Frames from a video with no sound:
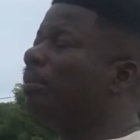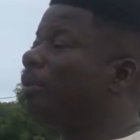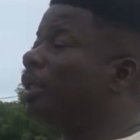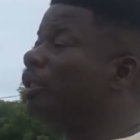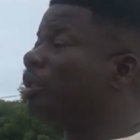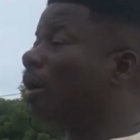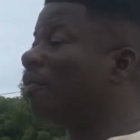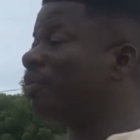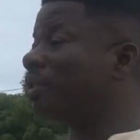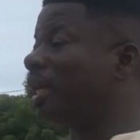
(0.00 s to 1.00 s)
police
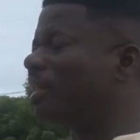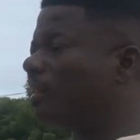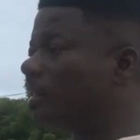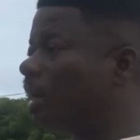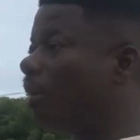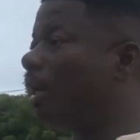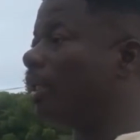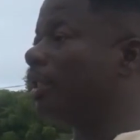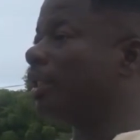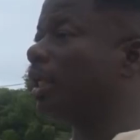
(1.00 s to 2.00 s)
officer, a senior
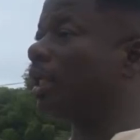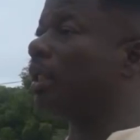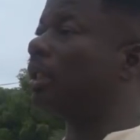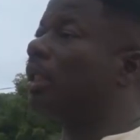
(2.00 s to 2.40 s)
one indeed.